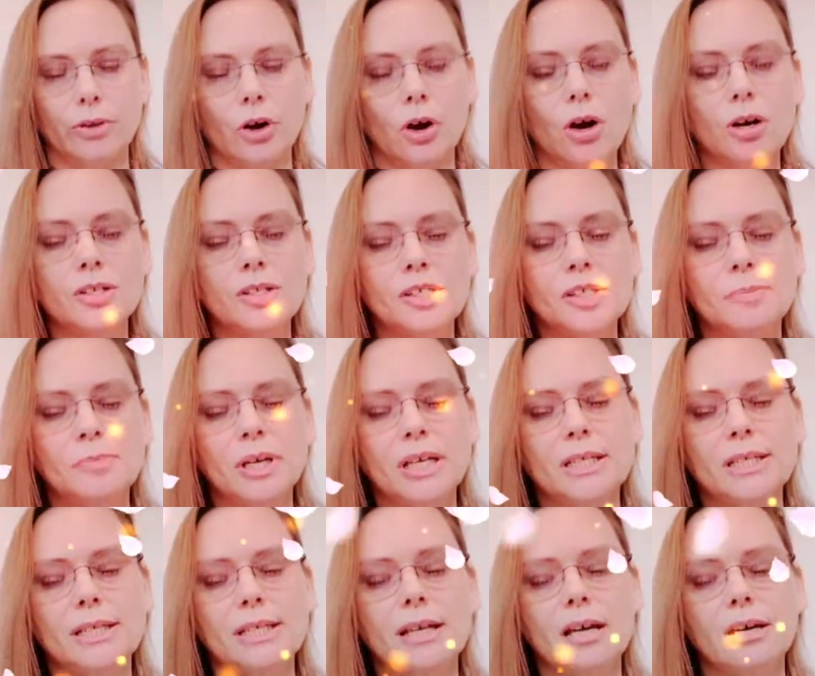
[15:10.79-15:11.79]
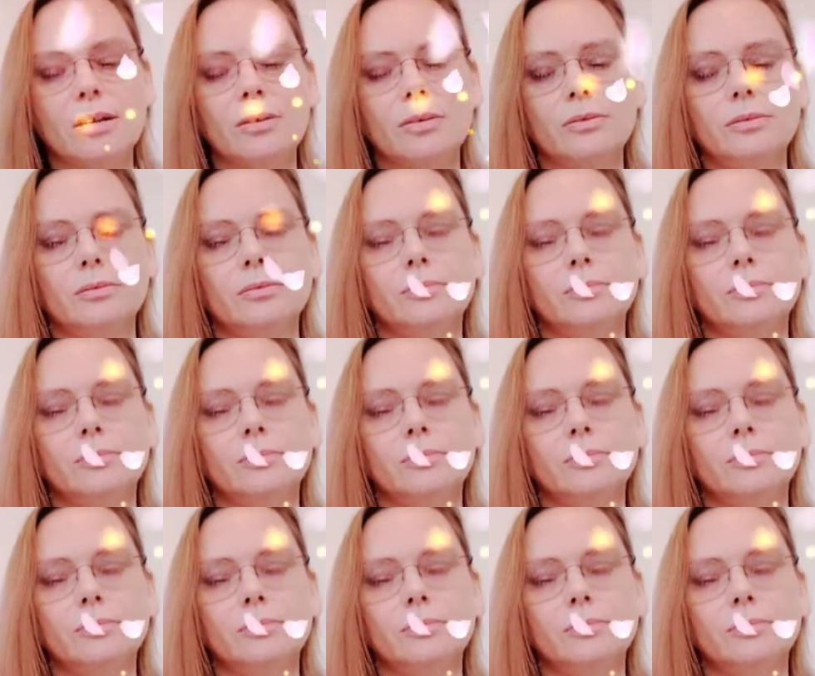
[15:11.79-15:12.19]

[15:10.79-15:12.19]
the heart space now.